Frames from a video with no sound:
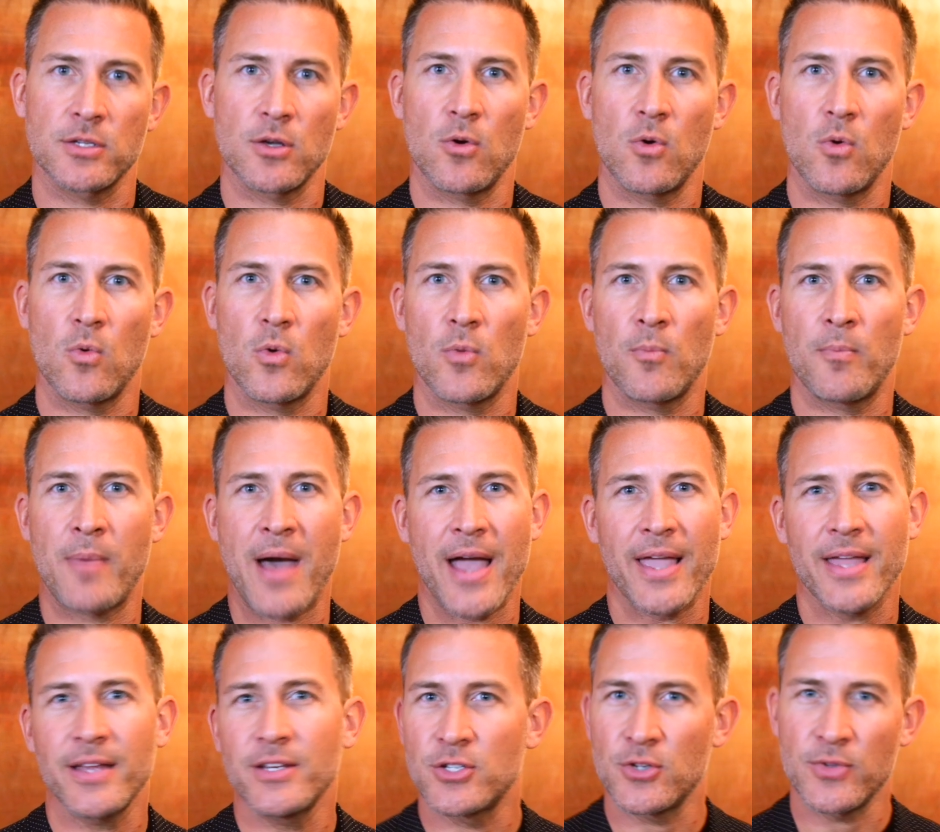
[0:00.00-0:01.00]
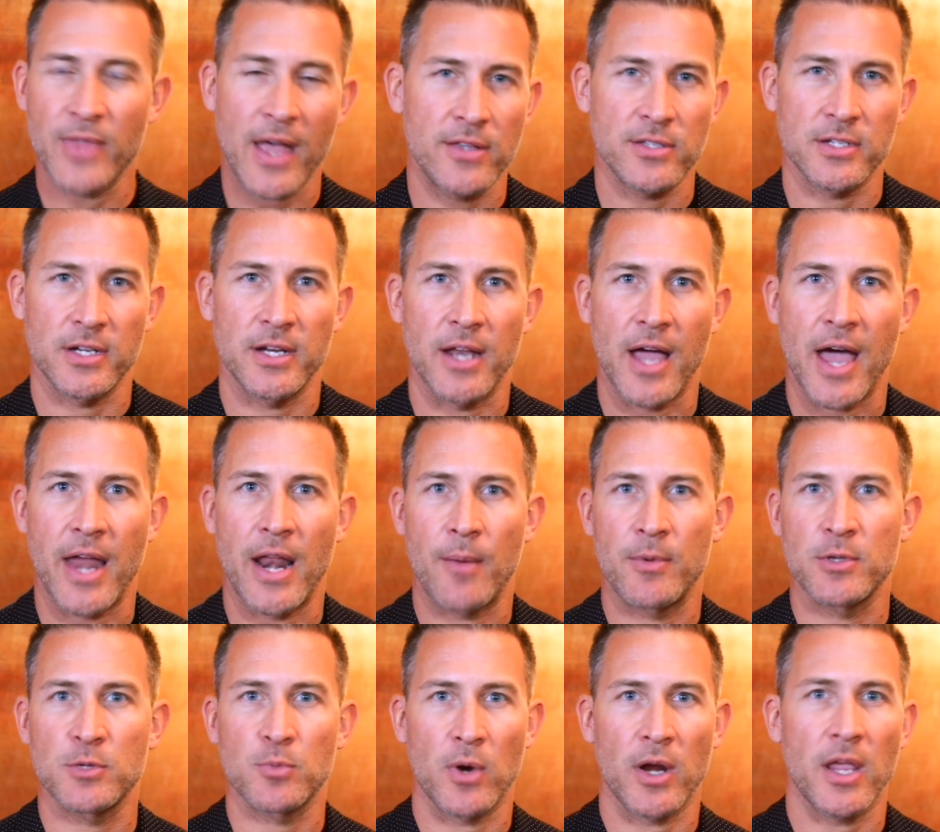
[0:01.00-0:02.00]
so back in 2009, I
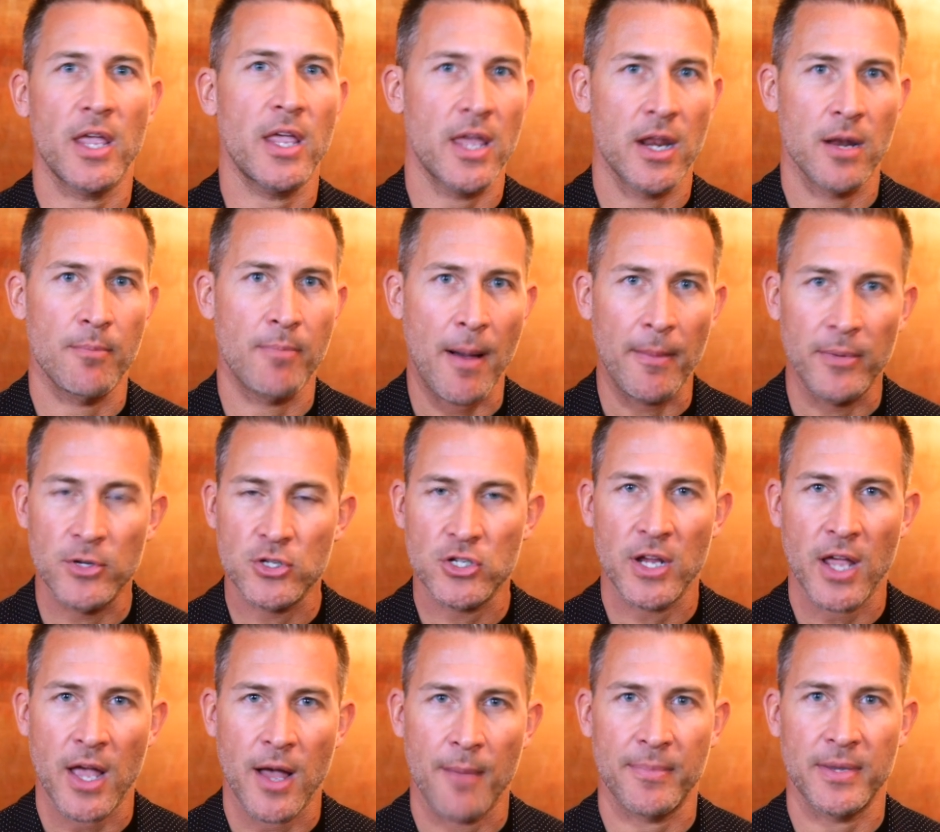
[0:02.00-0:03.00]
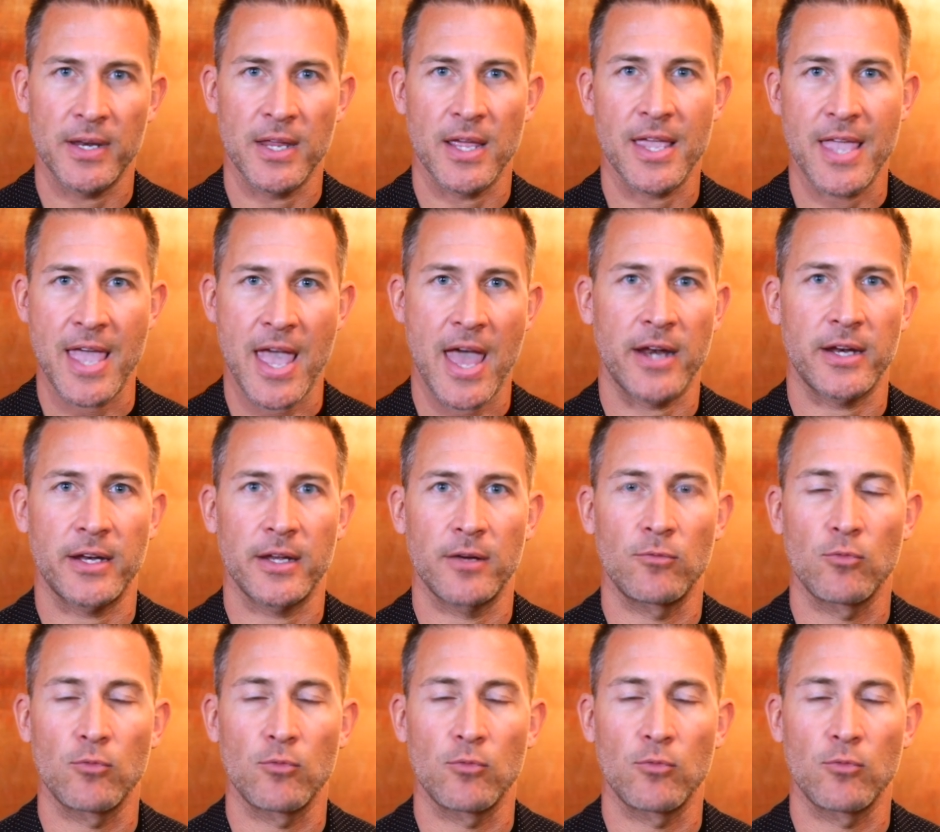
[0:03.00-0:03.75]
was working in a publishing company in Canada,